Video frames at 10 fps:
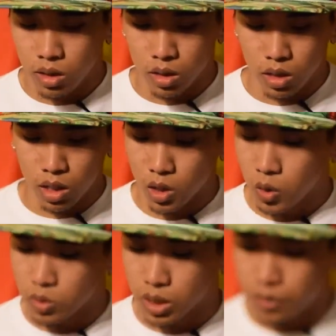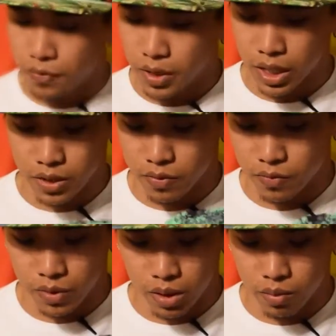no defects
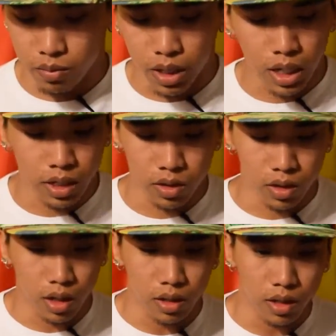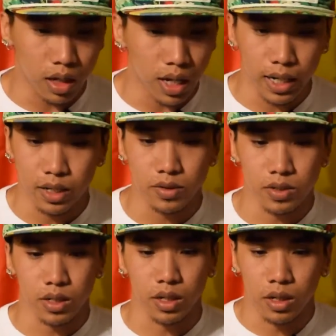from anything that I can
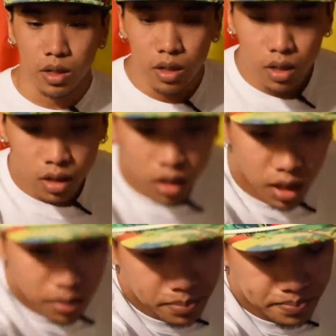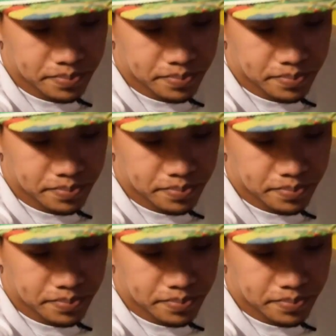see. Um,